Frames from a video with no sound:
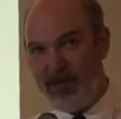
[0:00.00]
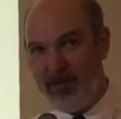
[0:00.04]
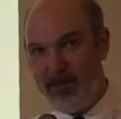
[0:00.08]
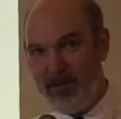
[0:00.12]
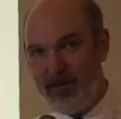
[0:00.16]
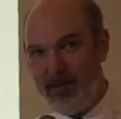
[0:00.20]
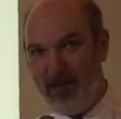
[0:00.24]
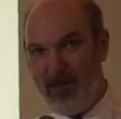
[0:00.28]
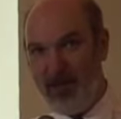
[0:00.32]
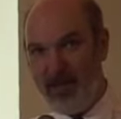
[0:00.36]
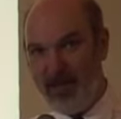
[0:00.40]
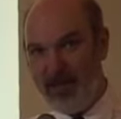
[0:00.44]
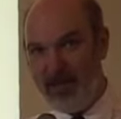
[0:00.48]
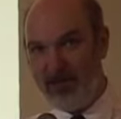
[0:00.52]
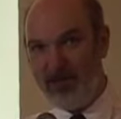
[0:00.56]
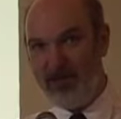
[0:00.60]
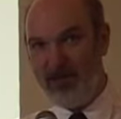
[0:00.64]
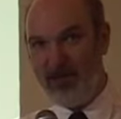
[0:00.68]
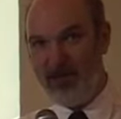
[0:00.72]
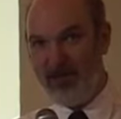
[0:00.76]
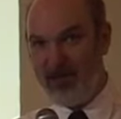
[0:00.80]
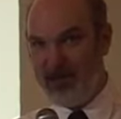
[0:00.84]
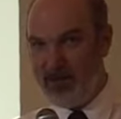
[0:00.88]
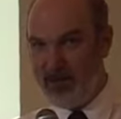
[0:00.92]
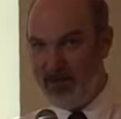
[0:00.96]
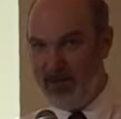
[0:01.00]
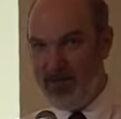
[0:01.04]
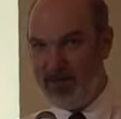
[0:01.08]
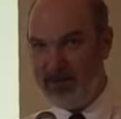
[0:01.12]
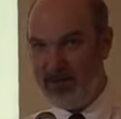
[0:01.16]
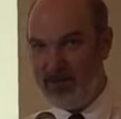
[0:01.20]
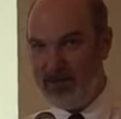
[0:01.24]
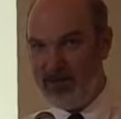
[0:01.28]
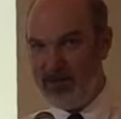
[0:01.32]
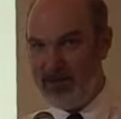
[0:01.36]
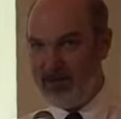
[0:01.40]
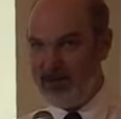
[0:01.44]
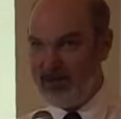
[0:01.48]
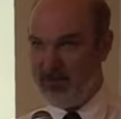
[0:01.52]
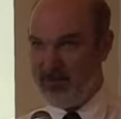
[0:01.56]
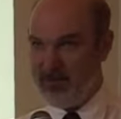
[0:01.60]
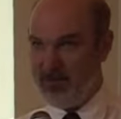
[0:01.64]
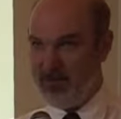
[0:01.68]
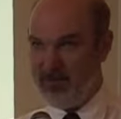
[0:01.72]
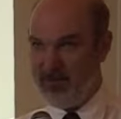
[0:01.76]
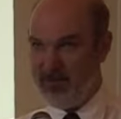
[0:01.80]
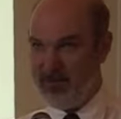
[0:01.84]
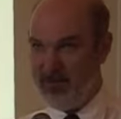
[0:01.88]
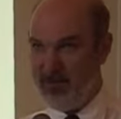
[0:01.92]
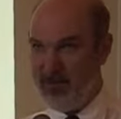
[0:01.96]
when you are 18 or 19,
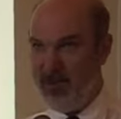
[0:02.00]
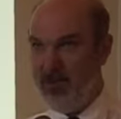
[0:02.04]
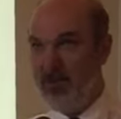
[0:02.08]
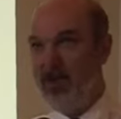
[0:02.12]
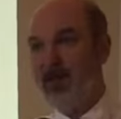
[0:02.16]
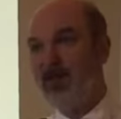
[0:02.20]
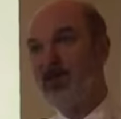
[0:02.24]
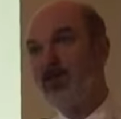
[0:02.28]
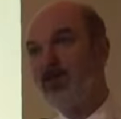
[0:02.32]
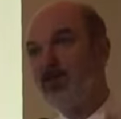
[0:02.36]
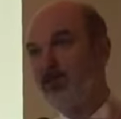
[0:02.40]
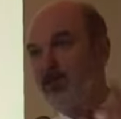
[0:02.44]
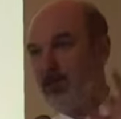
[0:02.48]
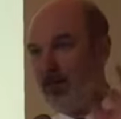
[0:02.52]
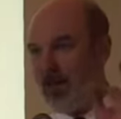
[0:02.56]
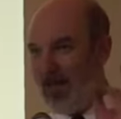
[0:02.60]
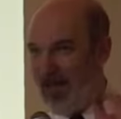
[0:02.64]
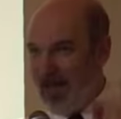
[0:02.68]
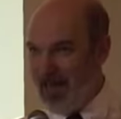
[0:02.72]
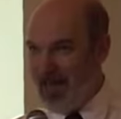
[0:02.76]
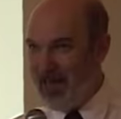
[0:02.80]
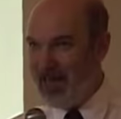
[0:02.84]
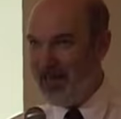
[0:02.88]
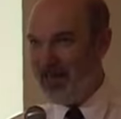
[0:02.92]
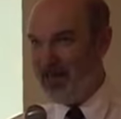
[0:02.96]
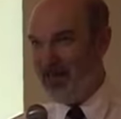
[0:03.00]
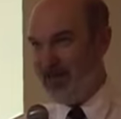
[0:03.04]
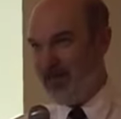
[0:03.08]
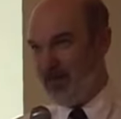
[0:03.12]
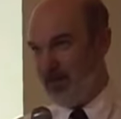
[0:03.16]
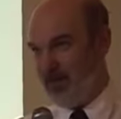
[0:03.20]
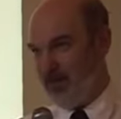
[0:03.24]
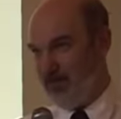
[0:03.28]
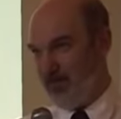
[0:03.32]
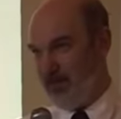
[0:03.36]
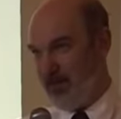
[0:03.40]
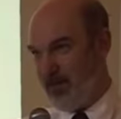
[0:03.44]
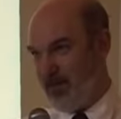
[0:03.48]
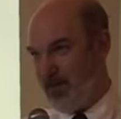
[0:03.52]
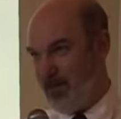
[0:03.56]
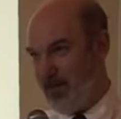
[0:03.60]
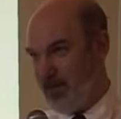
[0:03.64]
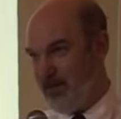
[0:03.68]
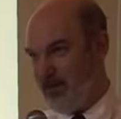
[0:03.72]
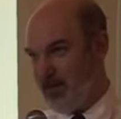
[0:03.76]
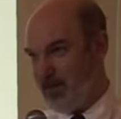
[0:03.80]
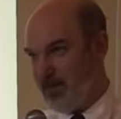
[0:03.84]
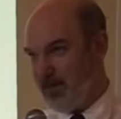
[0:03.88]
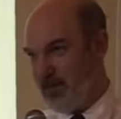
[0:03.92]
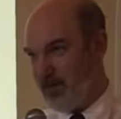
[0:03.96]
you rarely
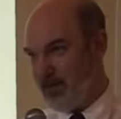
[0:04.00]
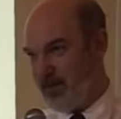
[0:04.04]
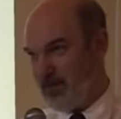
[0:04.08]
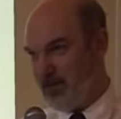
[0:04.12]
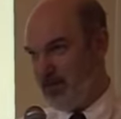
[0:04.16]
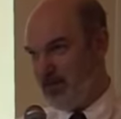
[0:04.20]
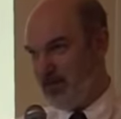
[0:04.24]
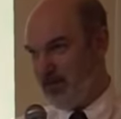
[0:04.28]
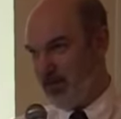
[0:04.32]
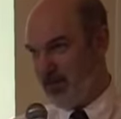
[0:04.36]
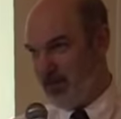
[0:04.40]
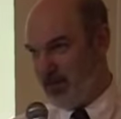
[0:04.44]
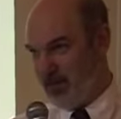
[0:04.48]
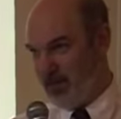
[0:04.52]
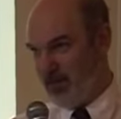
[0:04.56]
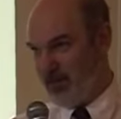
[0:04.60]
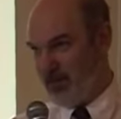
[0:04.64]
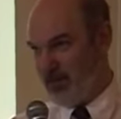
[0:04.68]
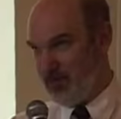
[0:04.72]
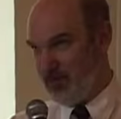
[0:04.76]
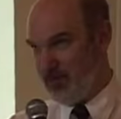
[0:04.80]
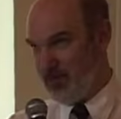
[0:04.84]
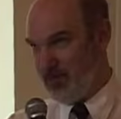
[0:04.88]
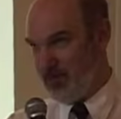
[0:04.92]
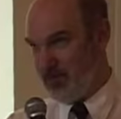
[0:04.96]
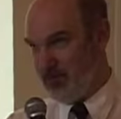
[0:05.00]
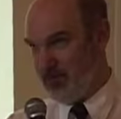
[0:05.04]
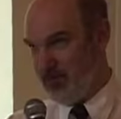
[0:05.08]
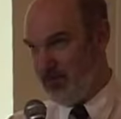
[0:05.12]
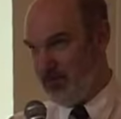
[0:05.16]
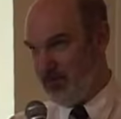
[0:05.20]
became a Christian with 17.